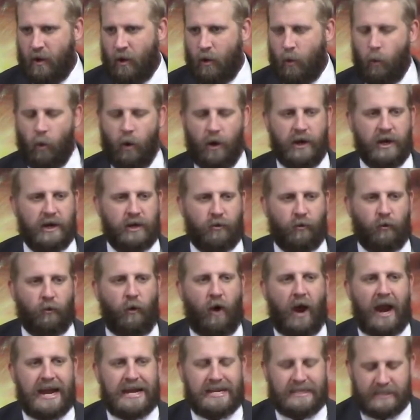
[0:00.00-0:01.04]
What a
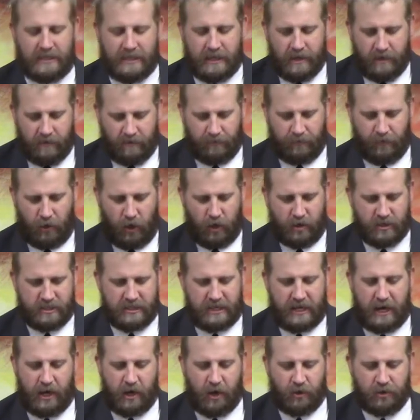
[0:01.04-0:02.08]
great verse
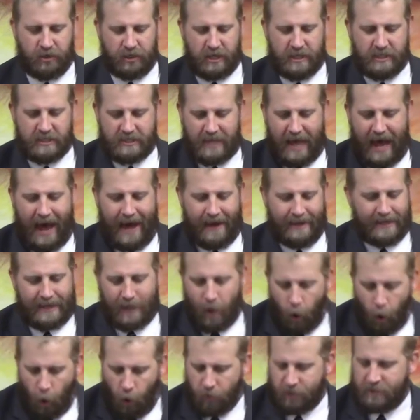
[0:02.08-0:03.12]
here just on the
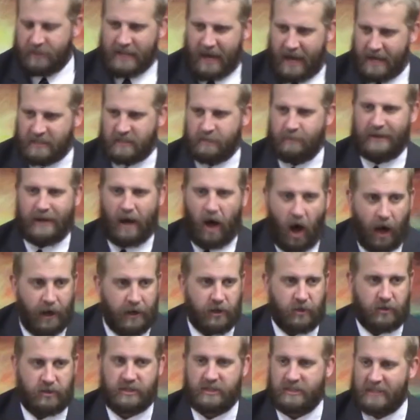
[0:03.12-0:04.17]
Old Testament
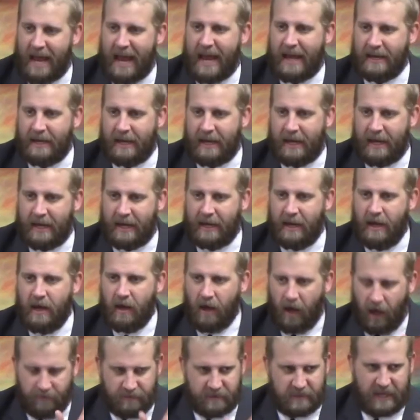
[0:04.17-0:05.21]
understanding
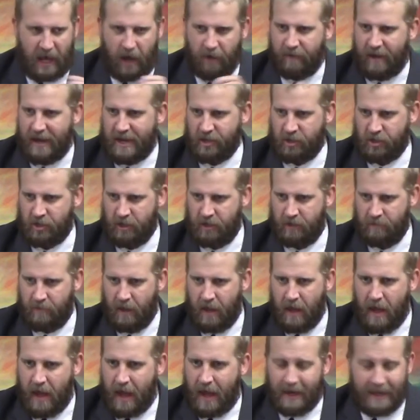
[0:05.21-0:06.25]
of salvation
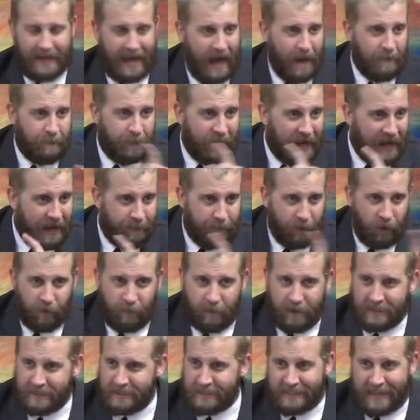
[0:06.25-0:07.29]
and that people have
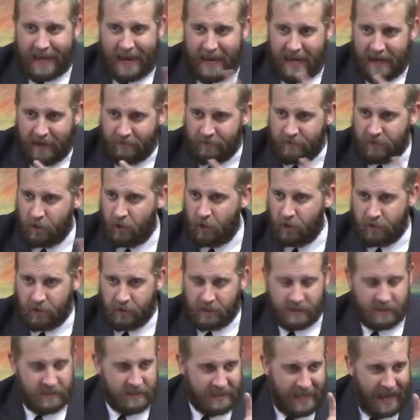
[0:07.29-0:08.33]
been saved the, the
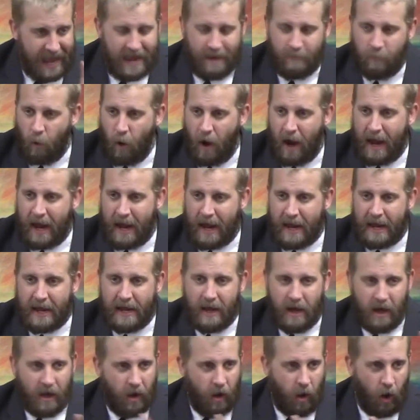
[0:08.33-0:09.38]
same
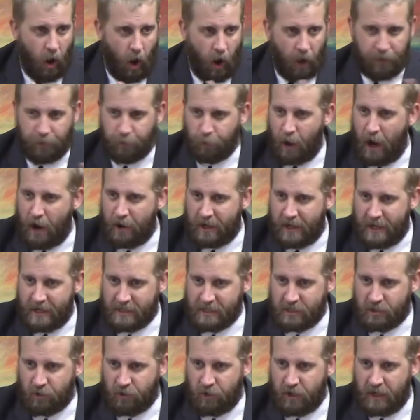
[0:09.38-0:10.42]
way all throughout
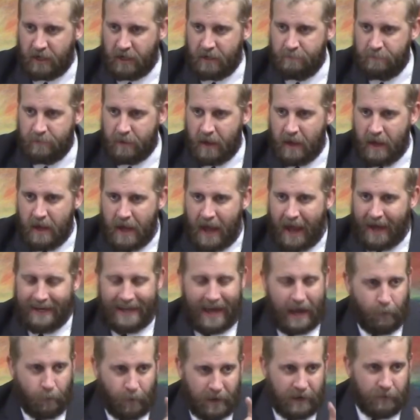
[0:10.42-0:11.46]
history and
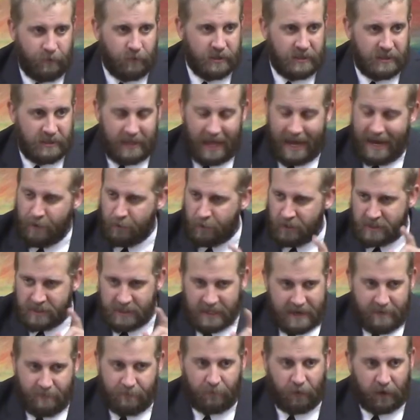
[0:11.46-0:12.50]
that we re they
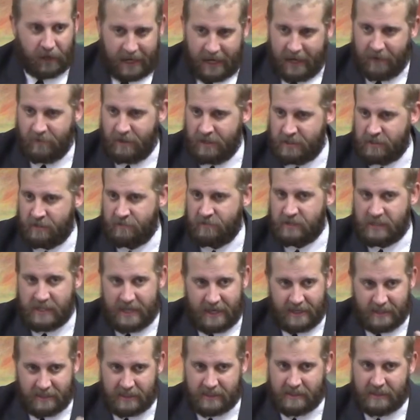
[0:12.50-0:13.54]
received forgiveness of
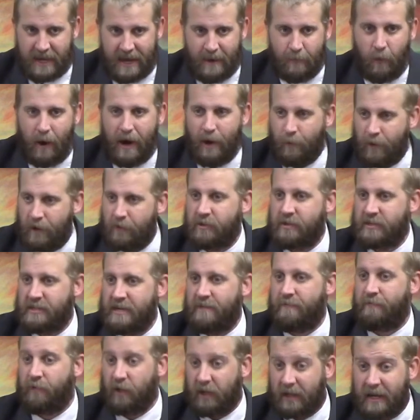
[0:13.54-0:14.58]
sins the same way we
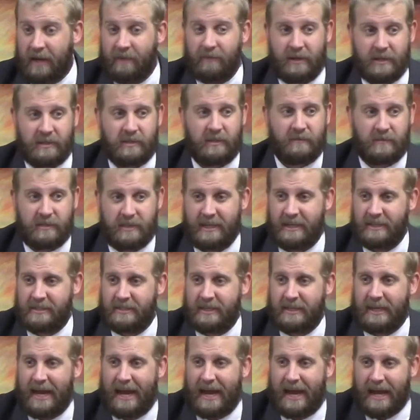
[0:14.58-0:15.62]
receive forgiveness of sins
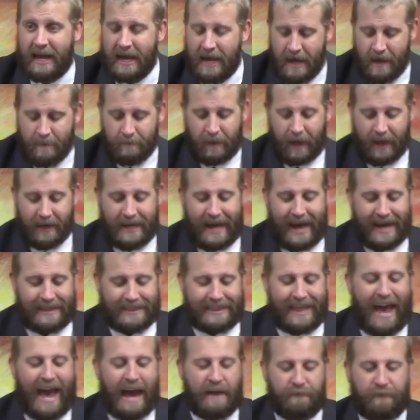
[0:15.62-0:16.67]
today and that
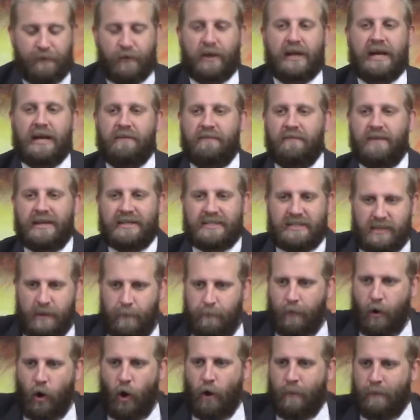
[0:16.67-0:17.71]
that forgiveness is a
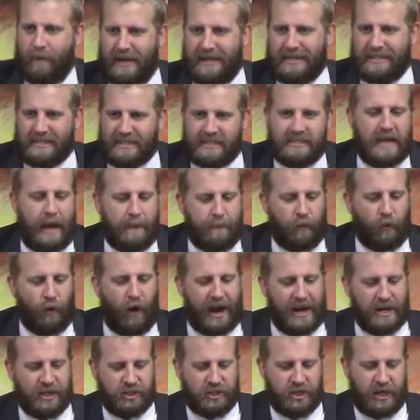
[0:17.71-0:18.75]
permanent
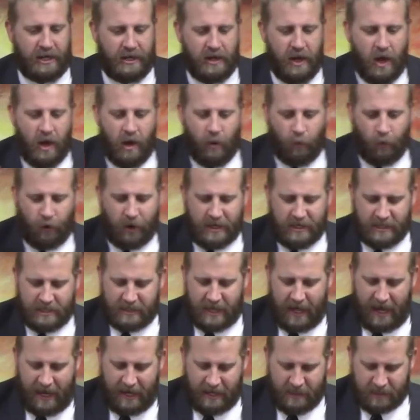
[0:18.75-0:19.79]
separation where he
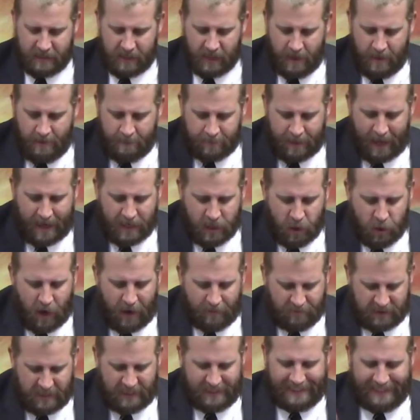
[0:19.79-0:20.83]
says that you
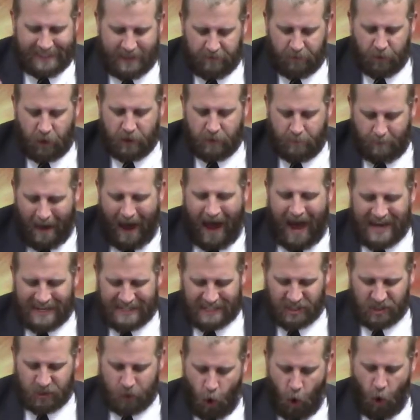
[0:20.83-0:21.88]
have delivered my
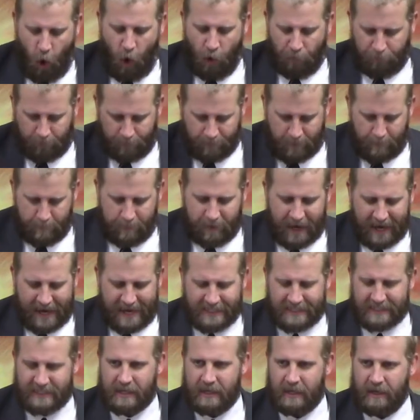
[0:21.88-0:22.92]
soul from the
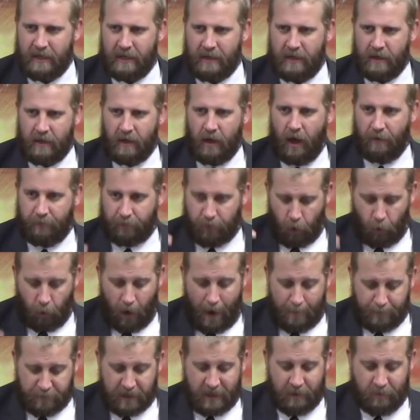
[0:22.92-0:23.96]
pit of
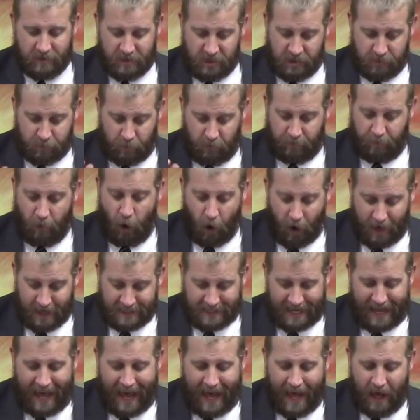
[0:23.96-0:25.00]
corruption, which is referring
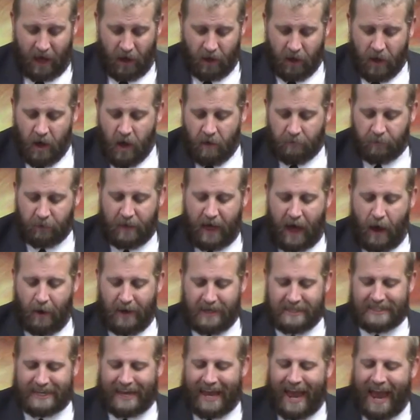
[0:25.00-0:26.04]
to hell, for thou
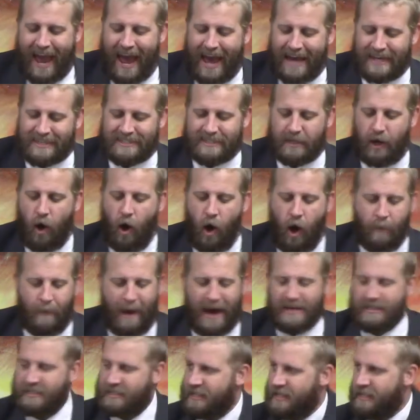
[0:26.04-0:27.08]
hast cast all
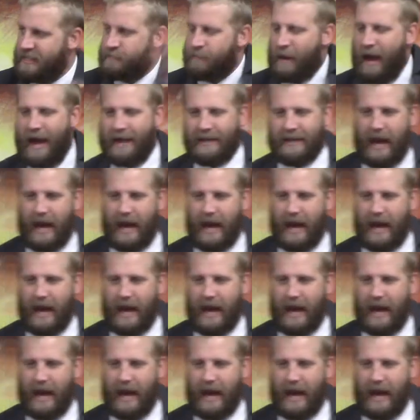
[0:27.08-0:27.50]
my sins behind thy